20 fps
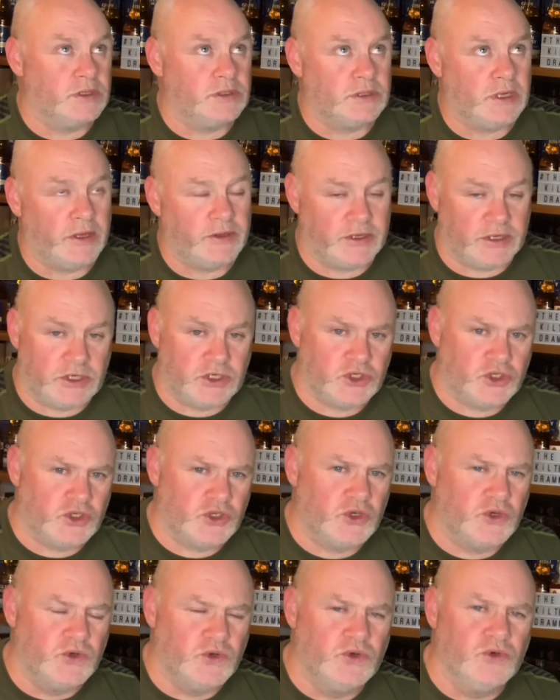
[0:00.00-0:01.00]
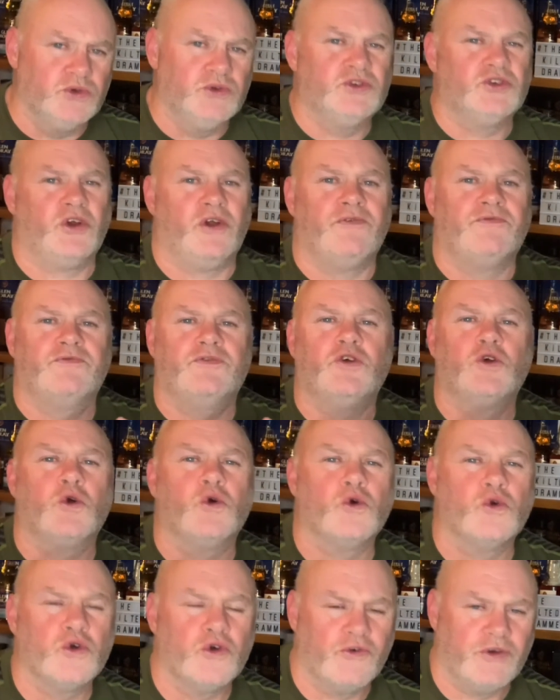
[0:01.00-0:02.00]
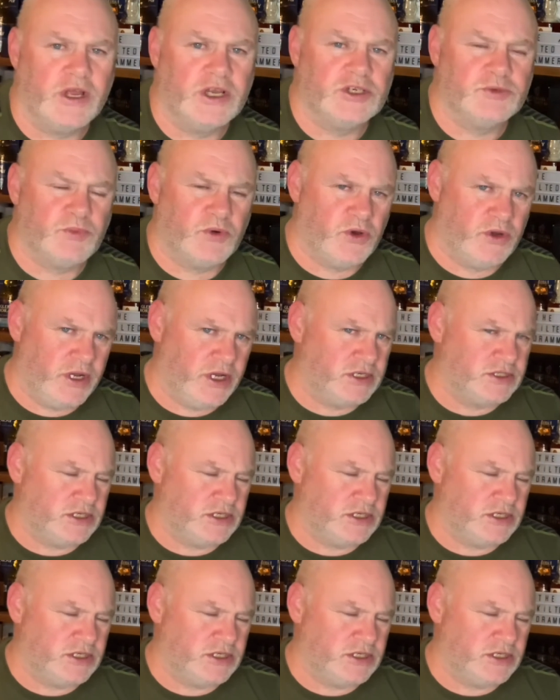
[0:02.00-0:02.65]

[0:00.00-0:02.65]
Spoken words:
think, two sort of core range products.